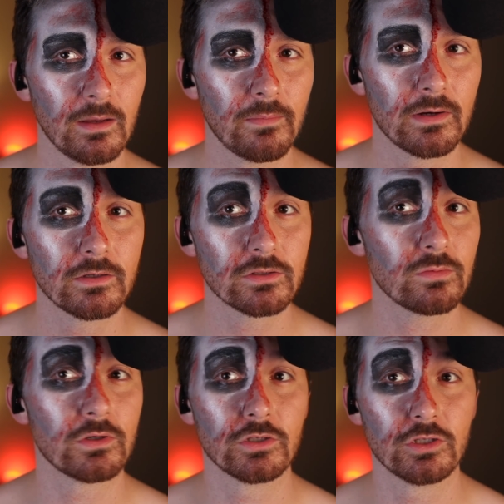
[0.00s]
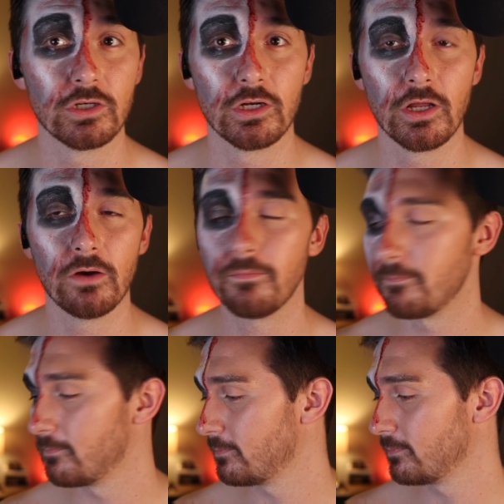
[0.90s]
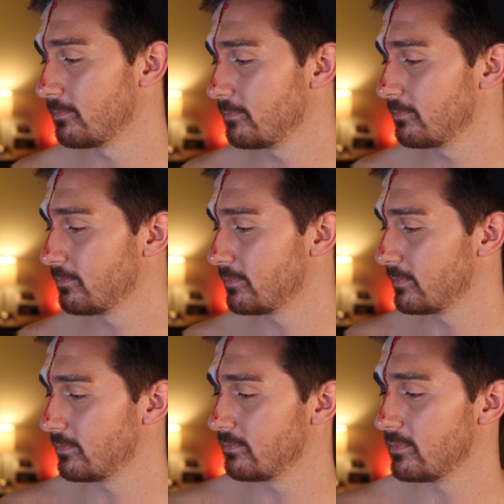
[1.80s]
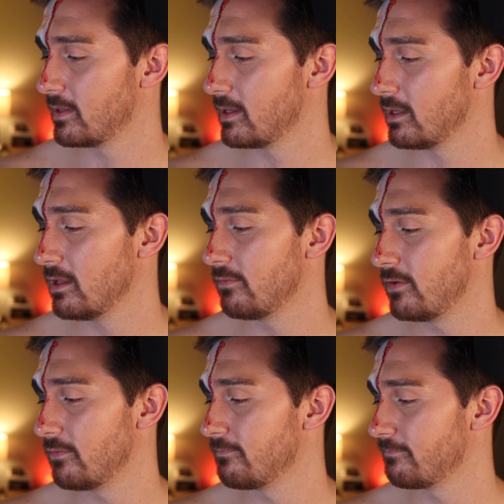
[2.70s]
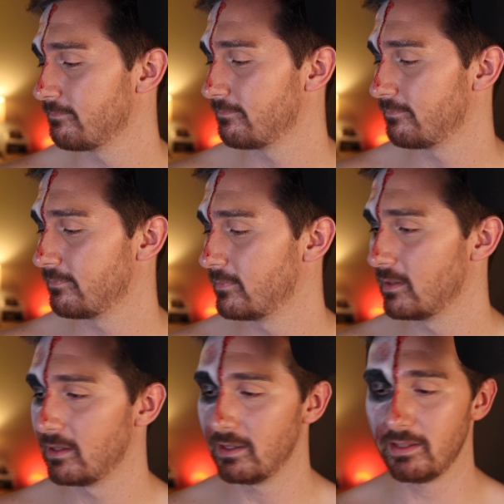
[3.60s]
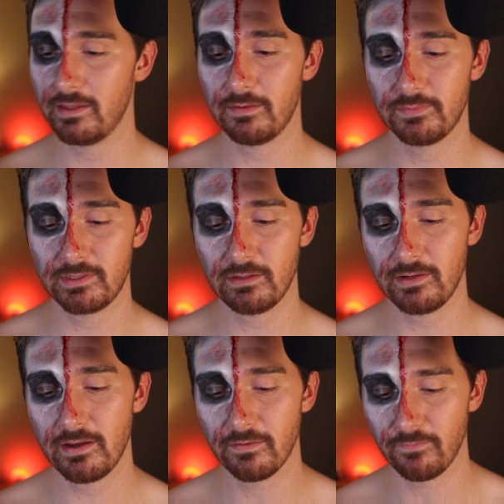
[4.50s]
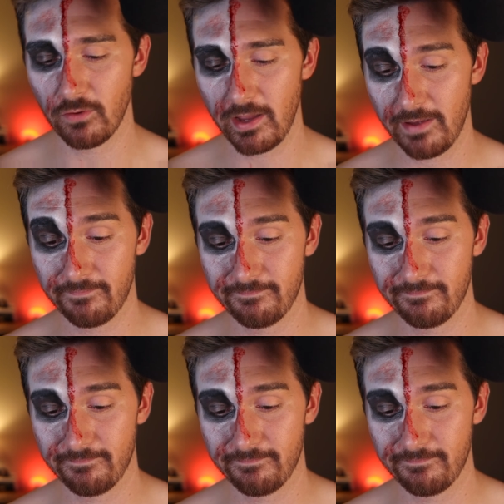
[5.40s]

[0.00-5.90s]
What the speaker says: But I just want you to know that I love you and that I'm still here for you.